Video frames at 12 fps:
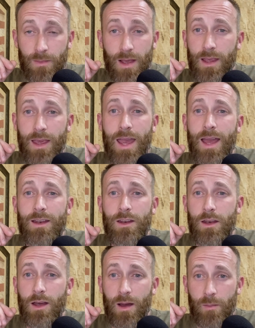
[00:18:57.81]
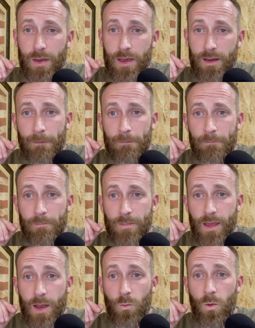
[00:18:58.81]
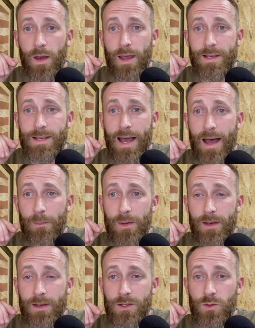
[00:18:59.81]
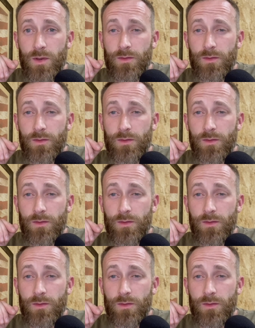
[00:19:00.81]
It can't not be. And what has happened is we've